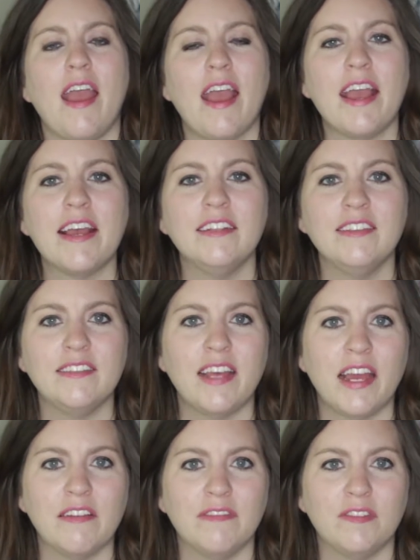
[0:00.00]
and
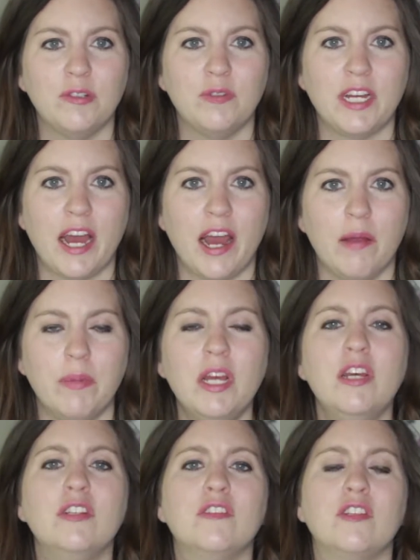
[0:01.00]
save you time
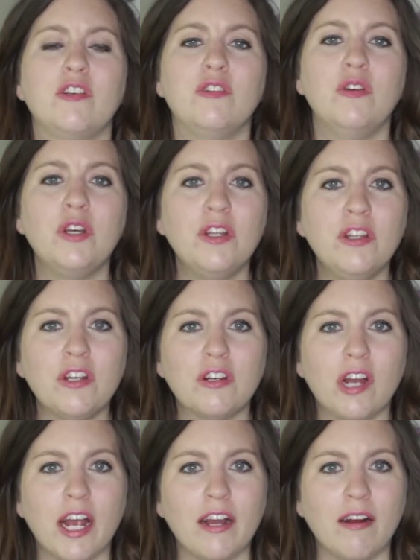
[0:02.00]
so you can look
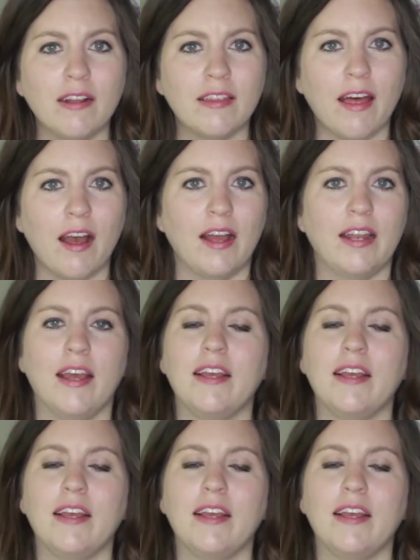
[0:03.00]
great online